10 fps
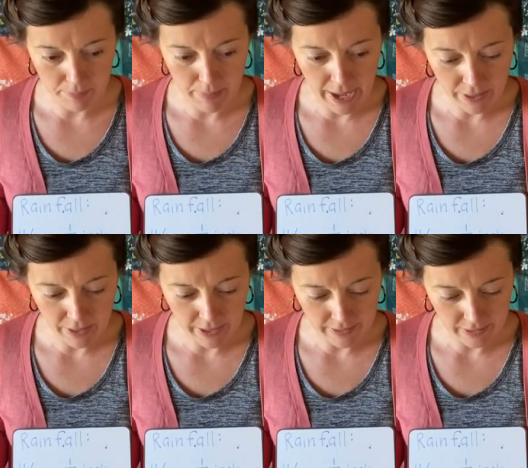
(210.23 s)
math
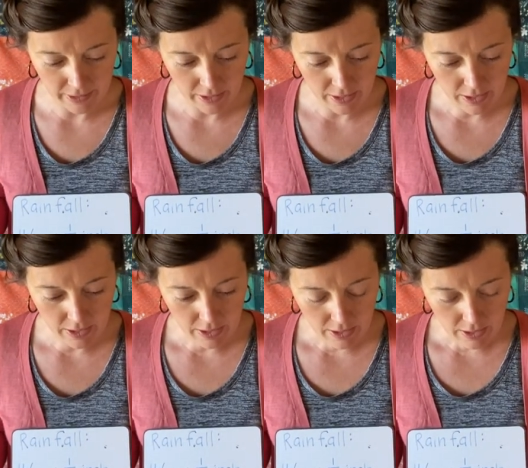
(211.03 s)
lesson
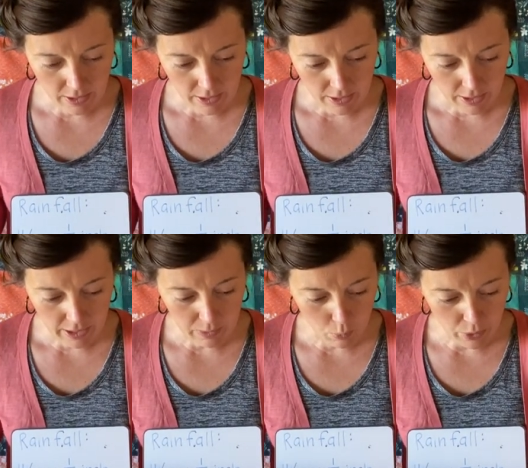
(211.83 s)

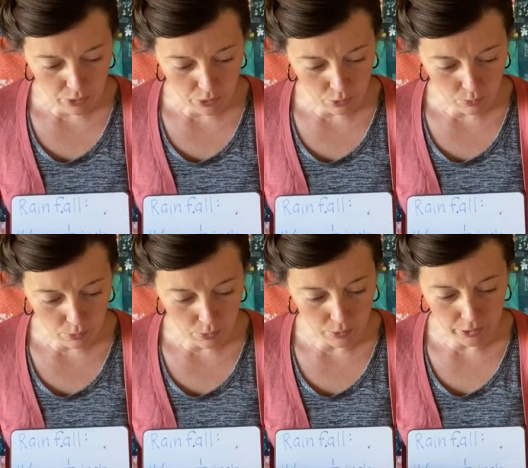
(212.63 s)
with your
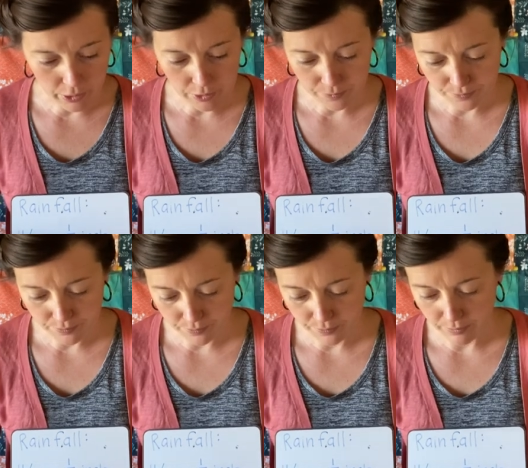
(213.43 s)
ruler.
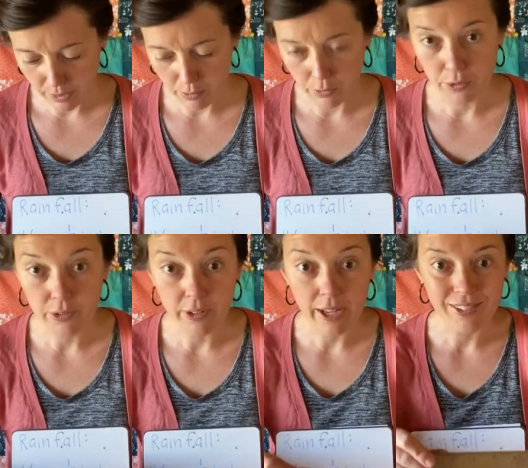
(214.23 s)
My ruler
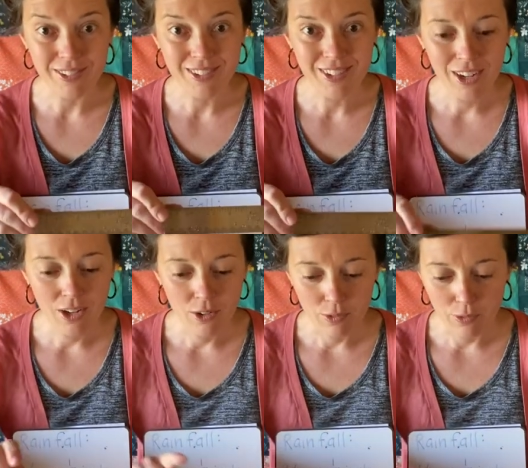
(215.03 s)
still has
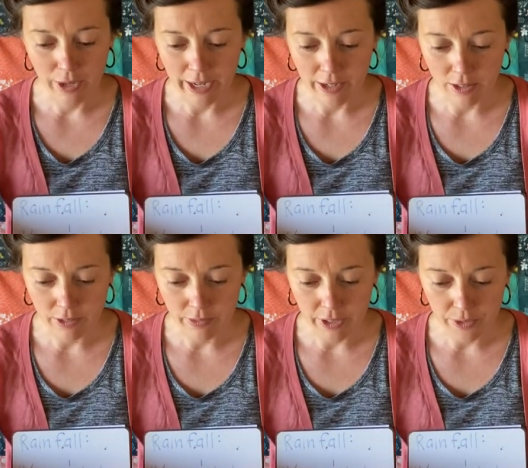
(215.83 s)
rain all
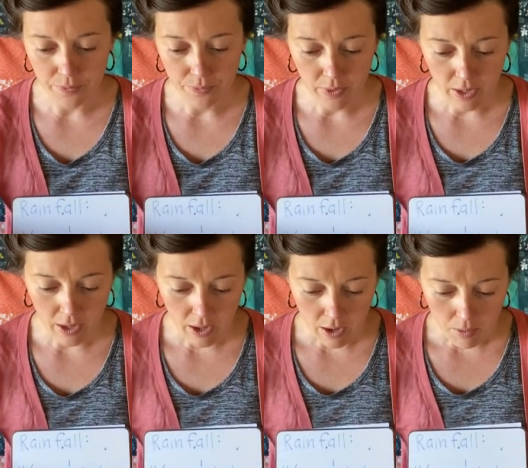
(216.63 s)
over it.
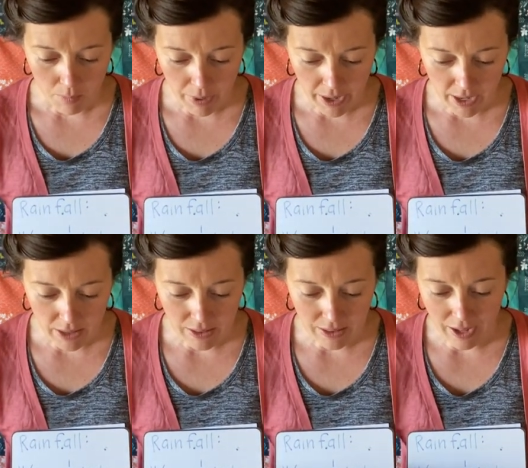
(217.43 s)
But
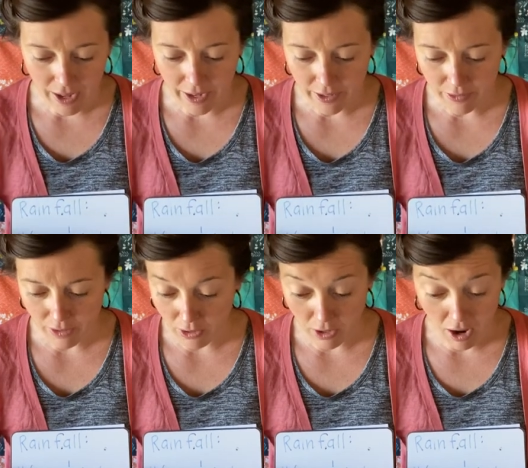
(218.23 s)

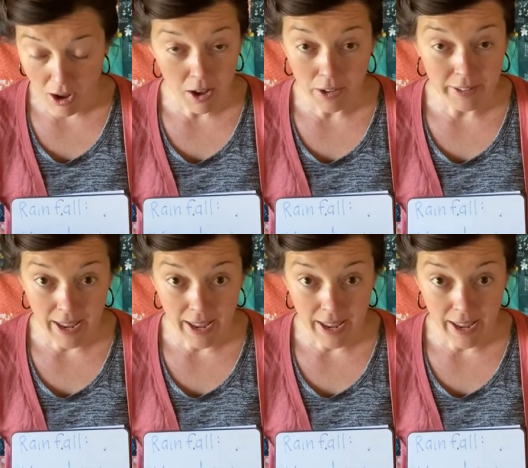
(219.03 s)
all